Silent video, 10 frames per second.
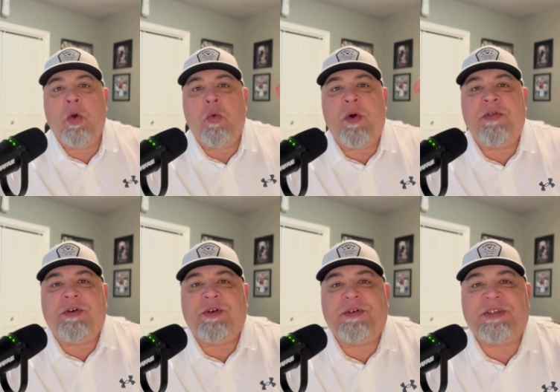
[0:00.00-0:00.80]
Whether
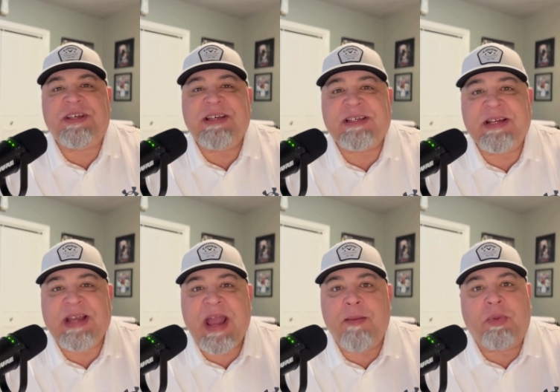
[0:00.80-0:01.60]
you're a seasoned
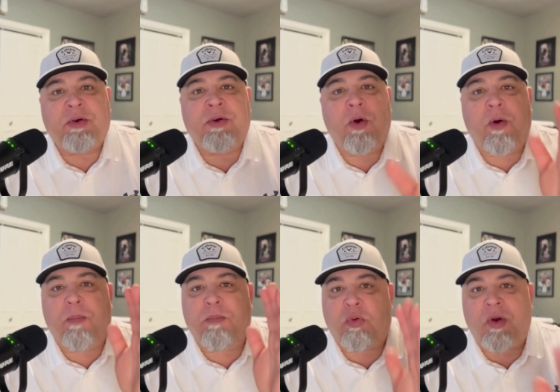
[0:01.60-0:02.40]
gambler or
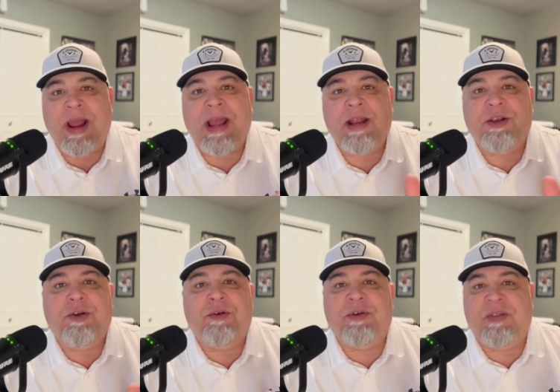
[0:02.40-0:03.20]
brand
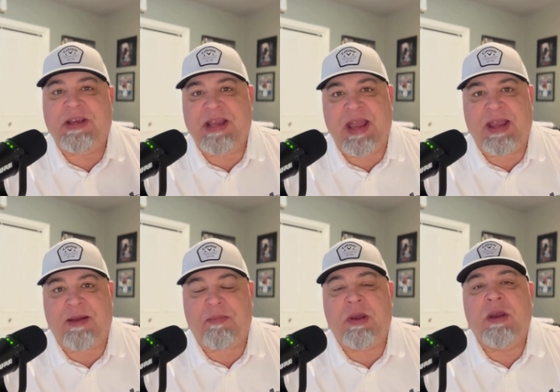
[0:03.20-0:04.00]
new to the
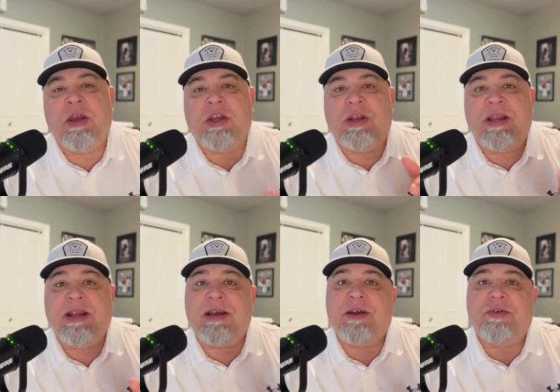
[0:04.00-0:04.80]
game, you
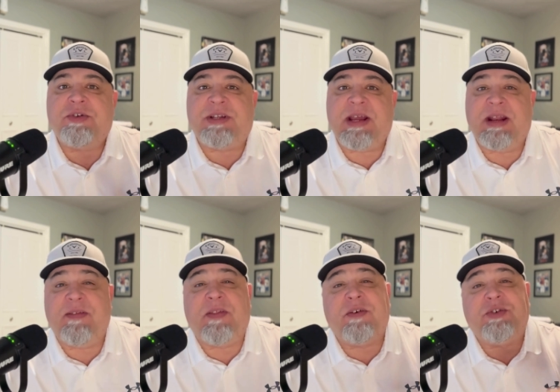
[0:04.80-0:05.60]
need to understand
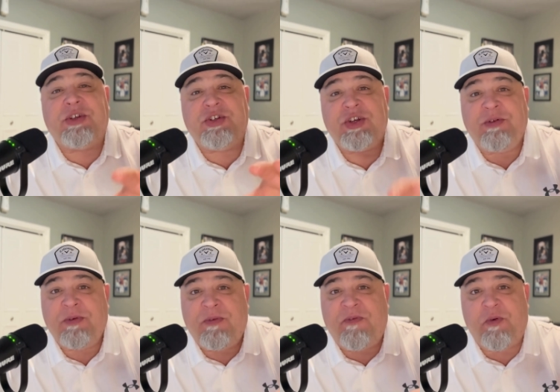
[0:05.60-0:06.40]
that there's a
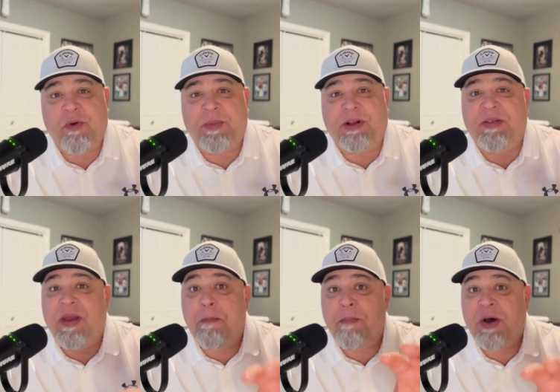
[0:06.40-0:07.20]
general formula
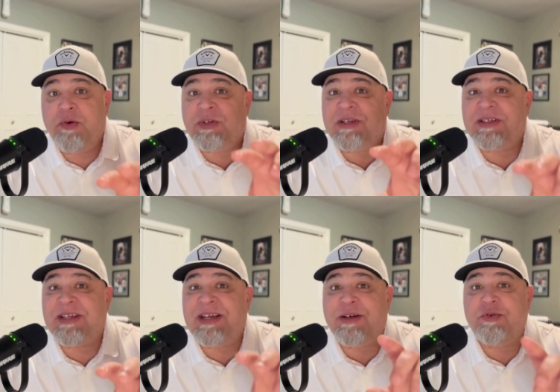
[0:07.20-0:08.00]
that most
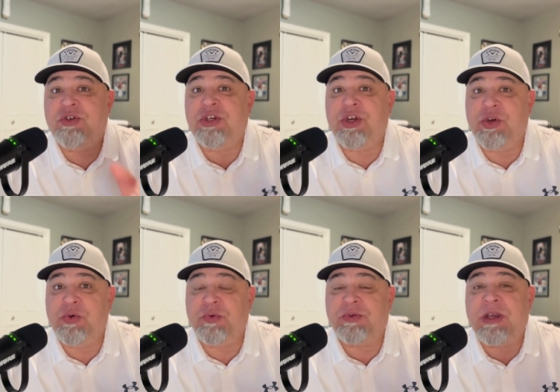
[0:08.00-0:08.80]
casinos
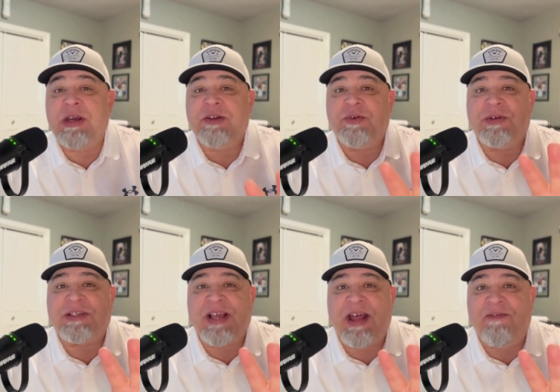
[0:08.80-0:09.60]
use to
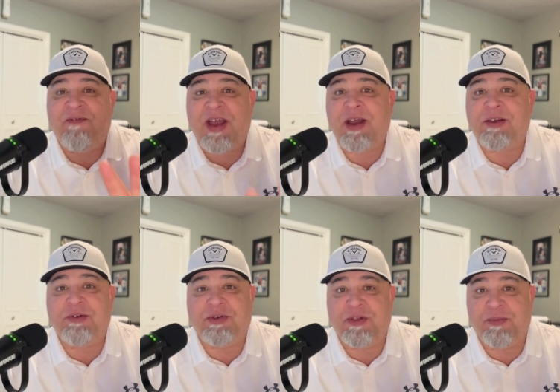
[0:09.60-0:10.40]
assign
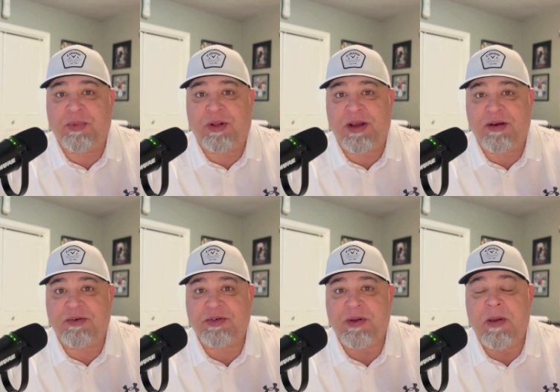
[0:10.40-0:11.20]
value to their players.